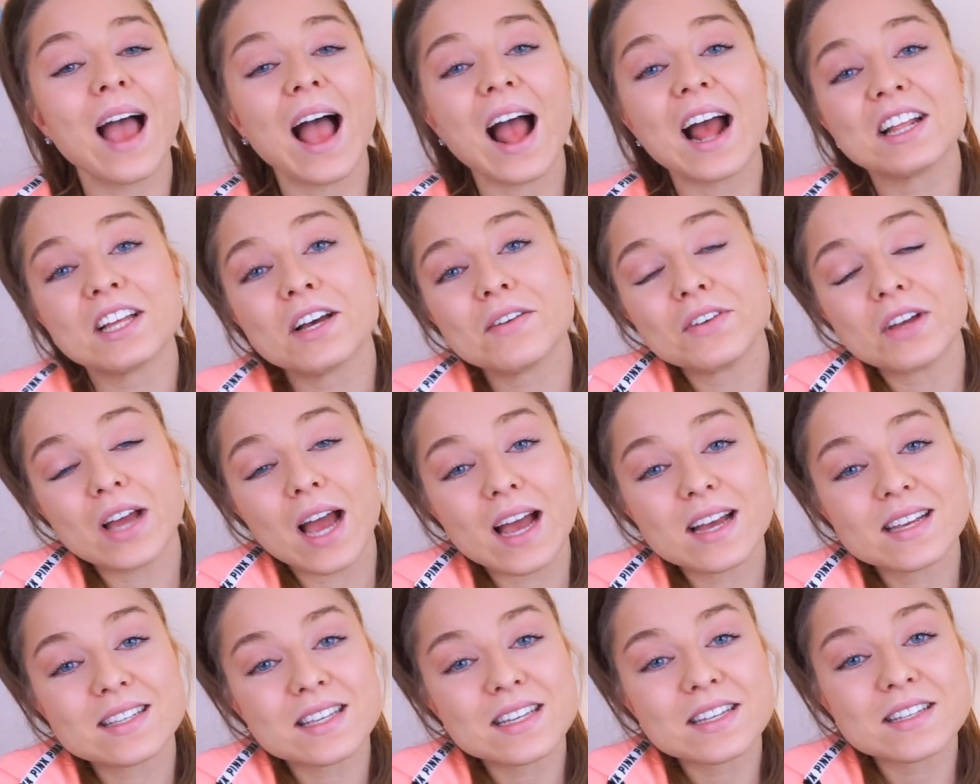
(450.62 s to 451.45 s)
I love you
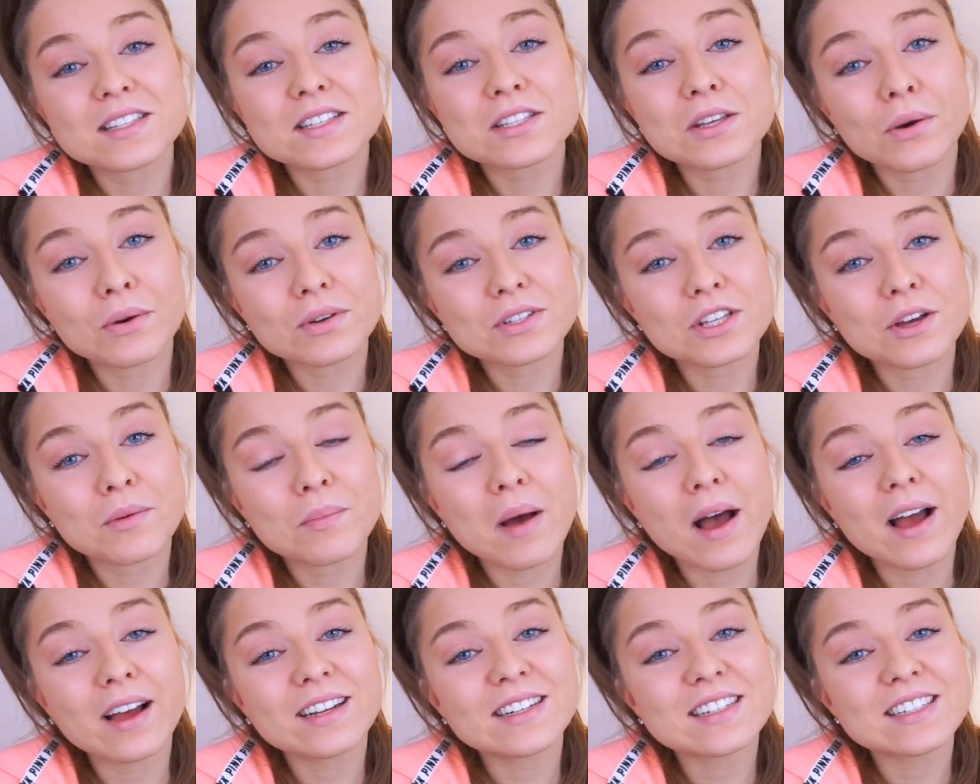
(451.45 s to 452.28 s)
guys so, so
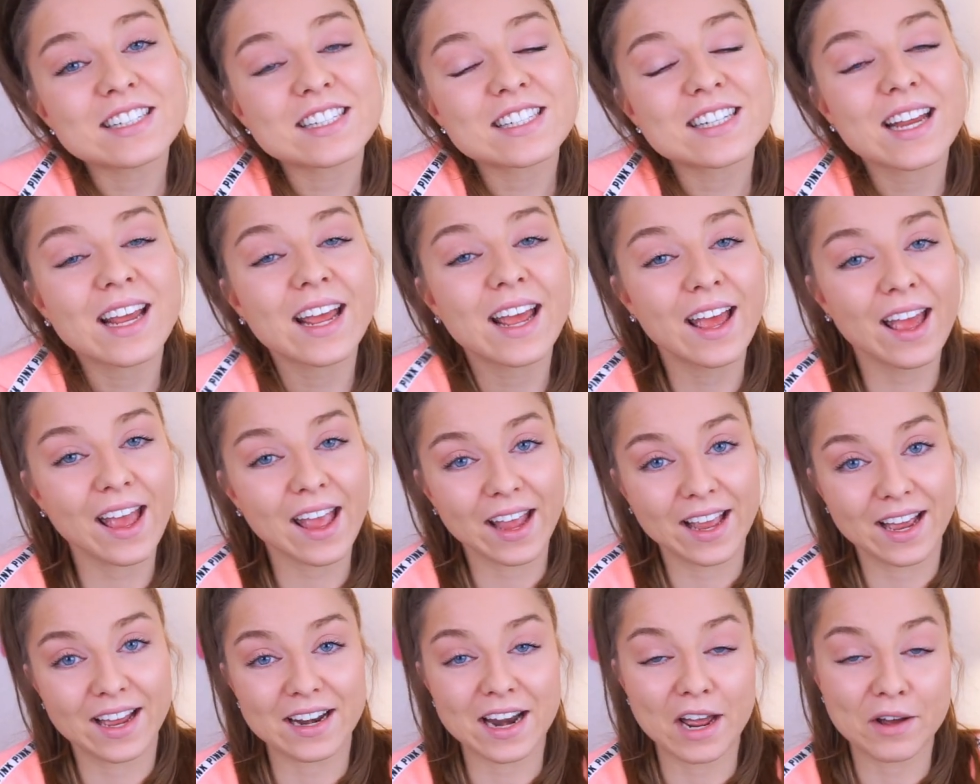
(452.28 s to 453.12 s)
much,
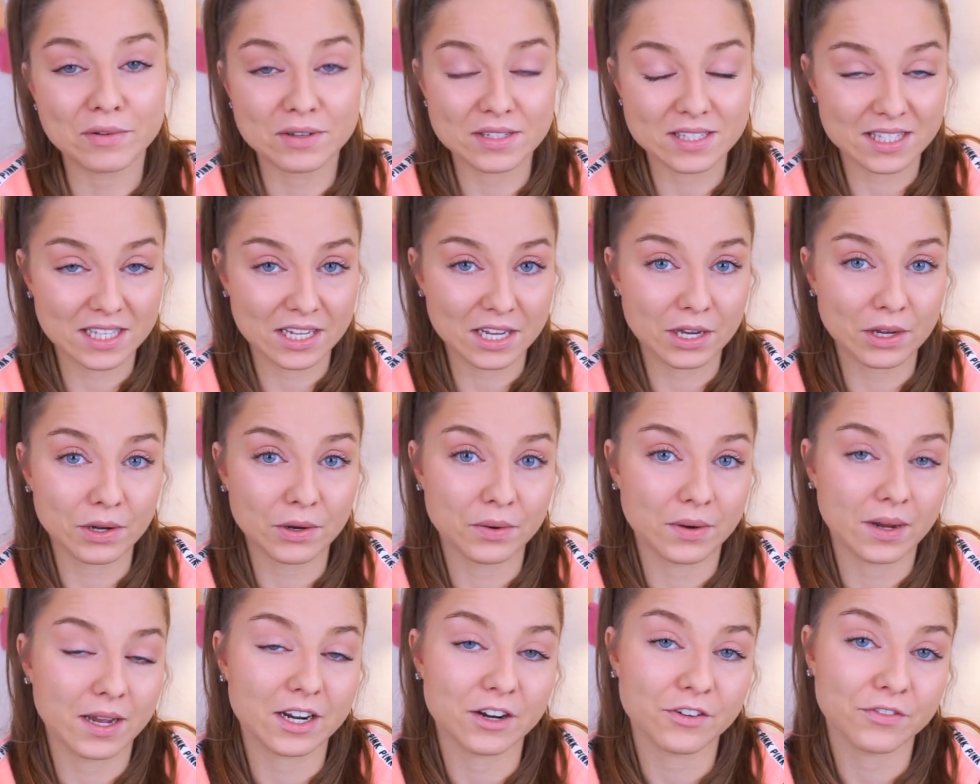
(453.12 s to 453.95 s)
and I will see
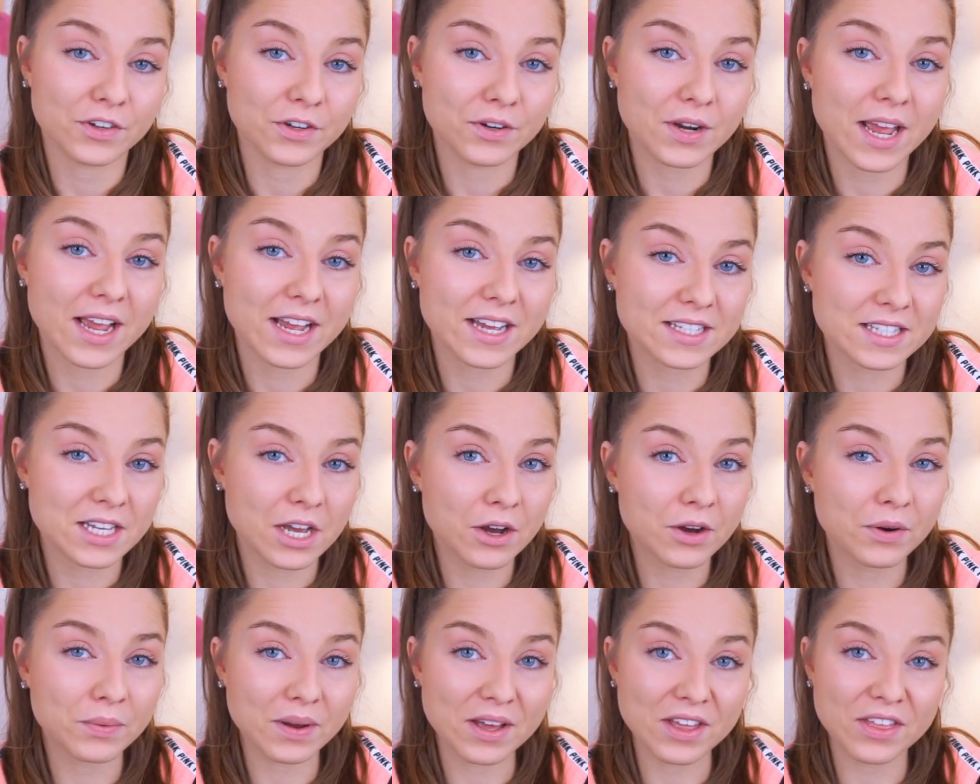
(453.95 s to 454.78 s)
you in a few days
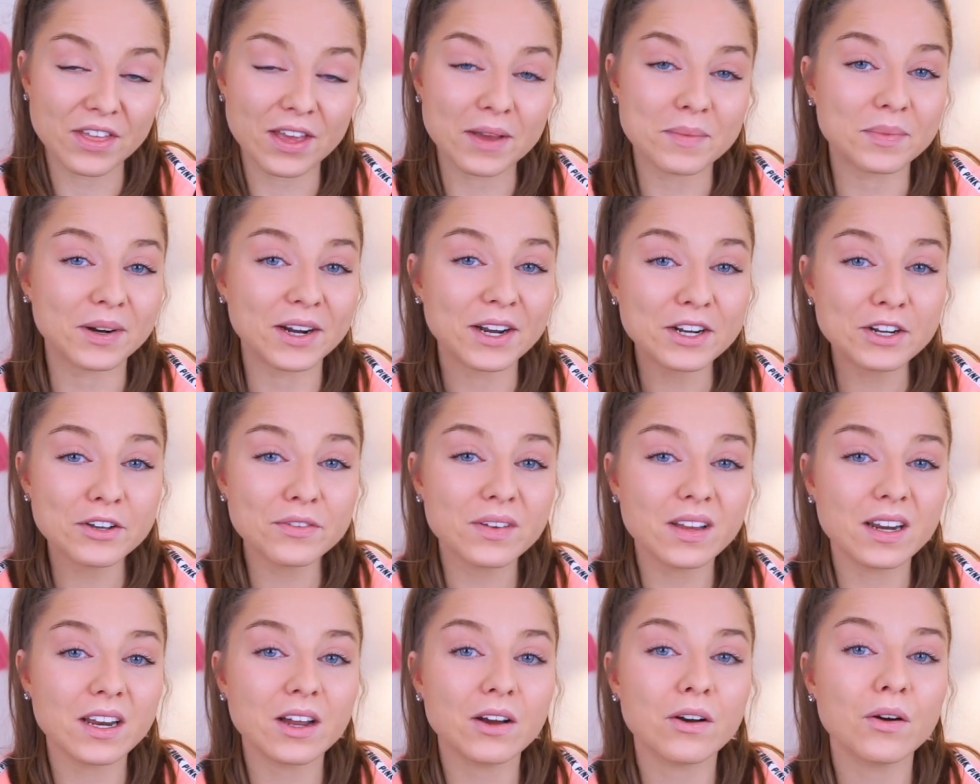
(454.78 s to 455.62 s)
with a brand new
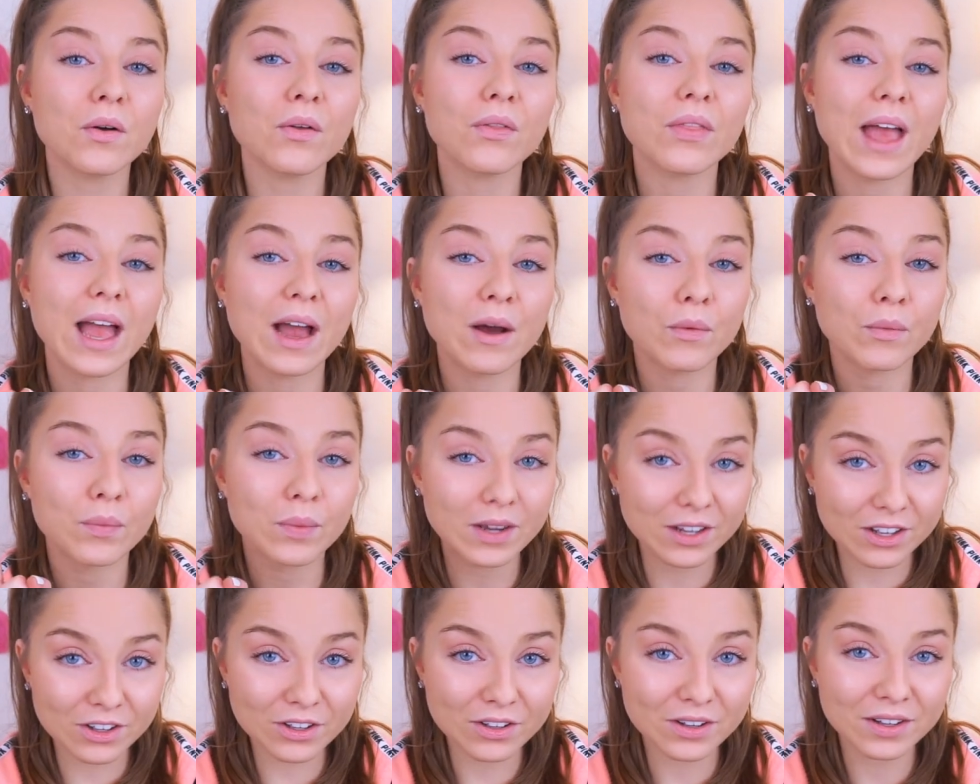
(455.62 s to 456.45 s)
video that
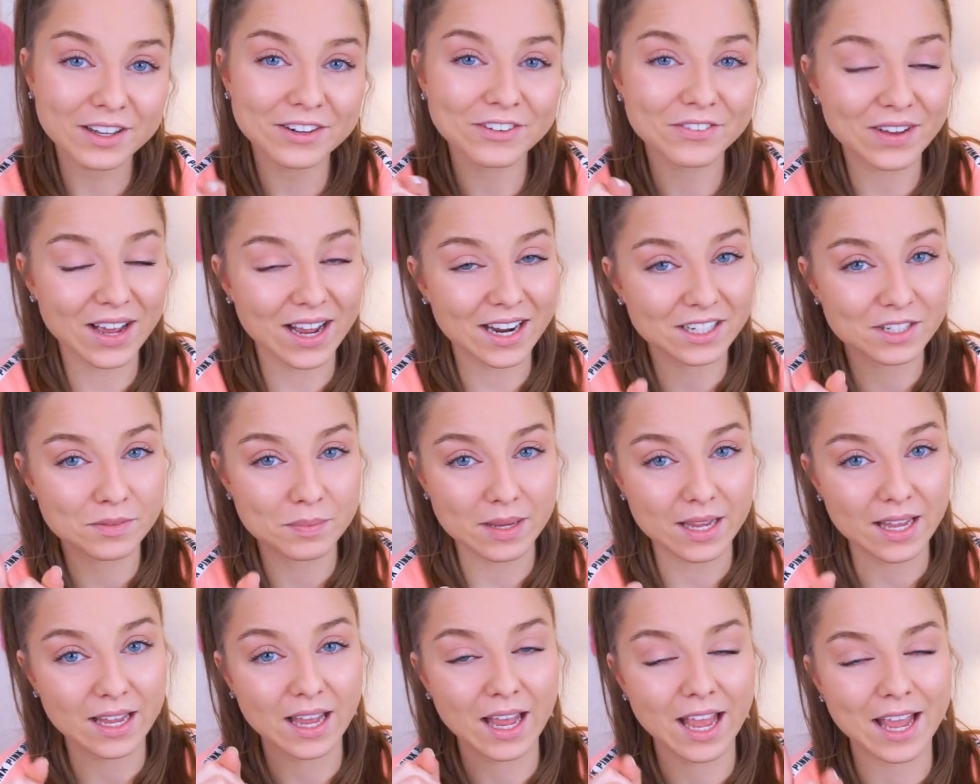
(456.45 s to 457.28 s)
will, in fact,
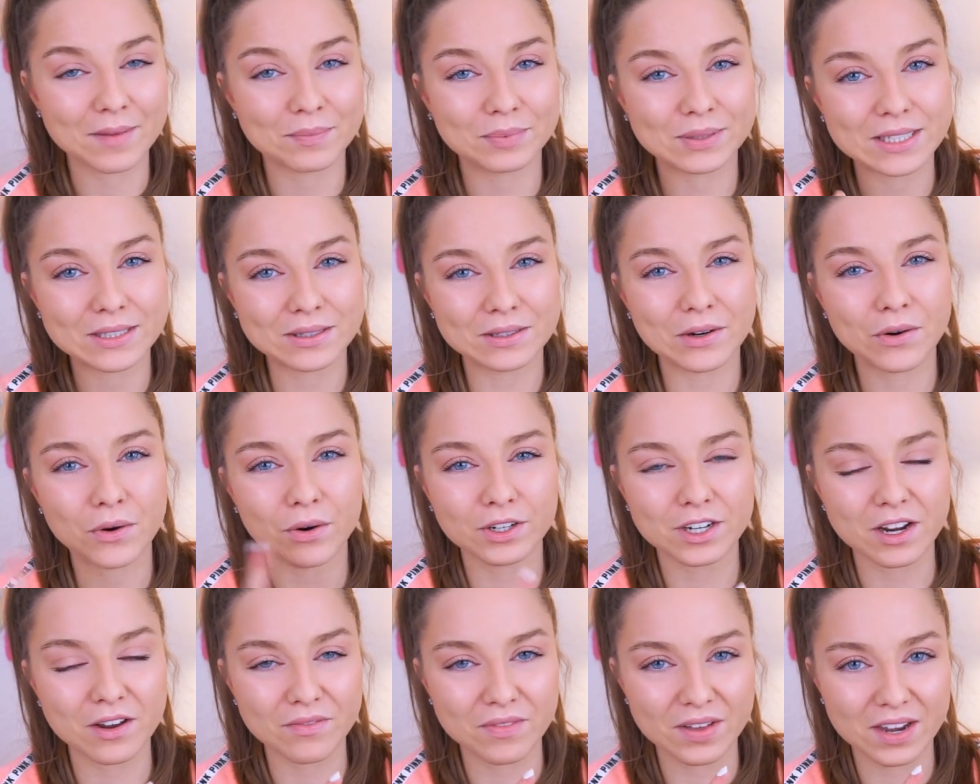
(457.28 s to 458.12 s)
be a
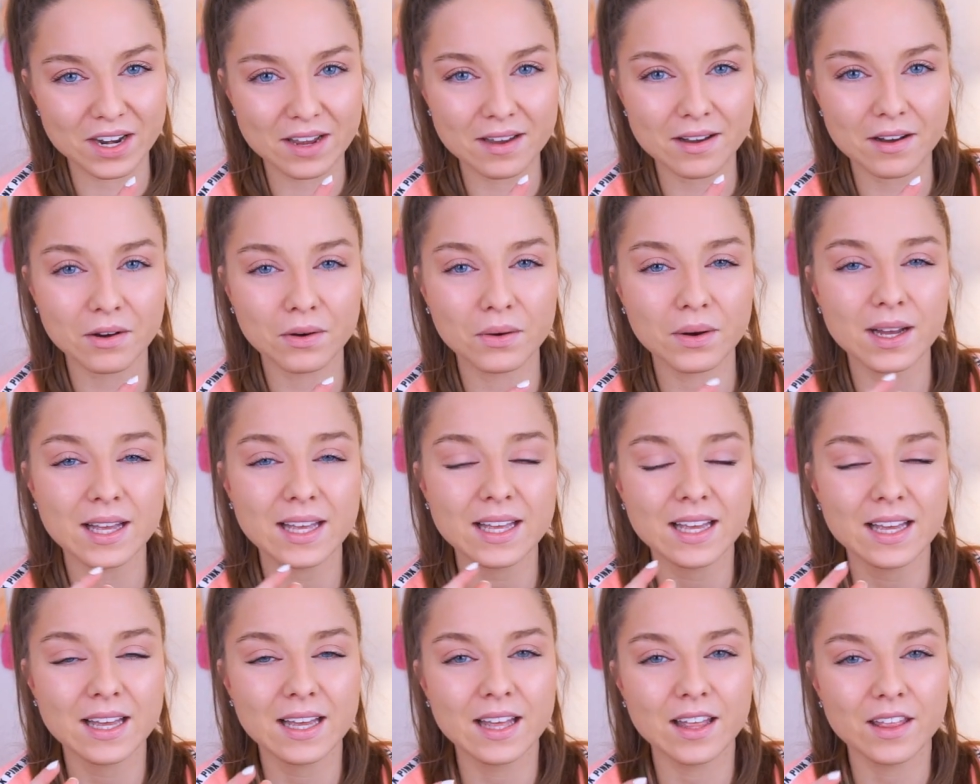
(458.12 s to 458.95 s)
pre-recorded video
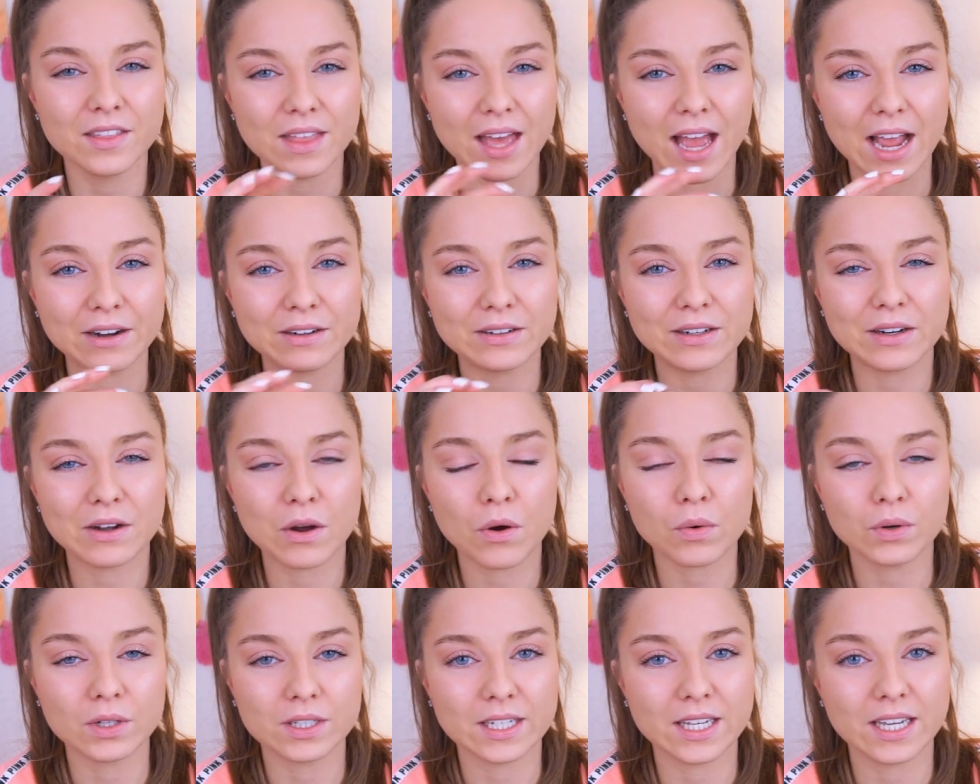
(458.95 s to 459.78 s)
that I
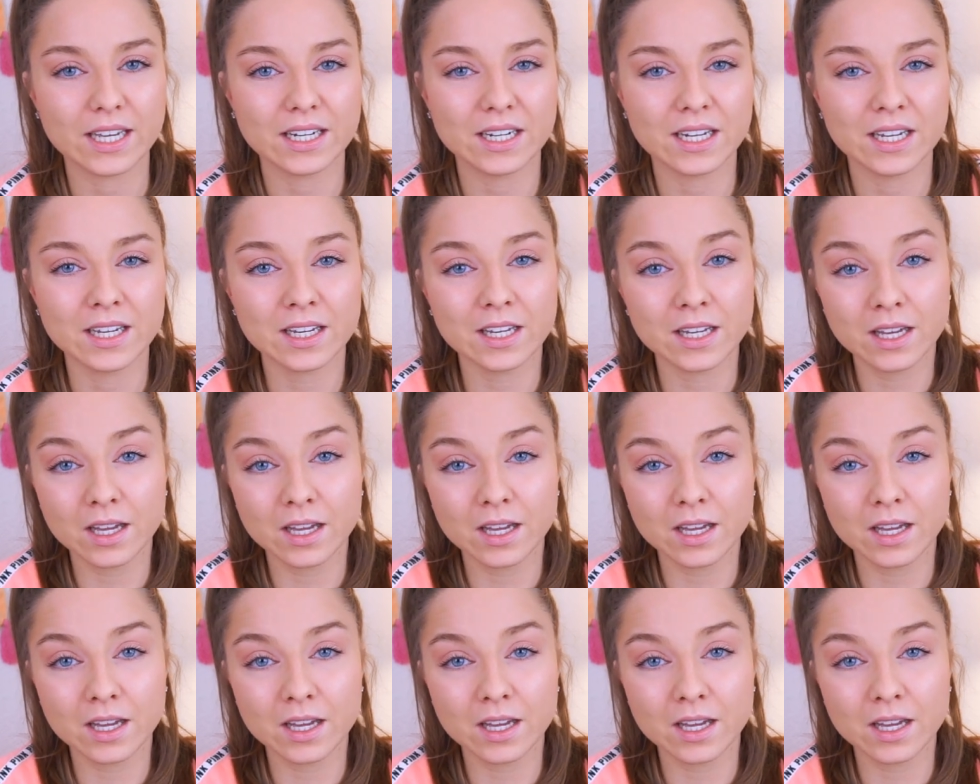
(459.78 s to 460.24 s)
recorded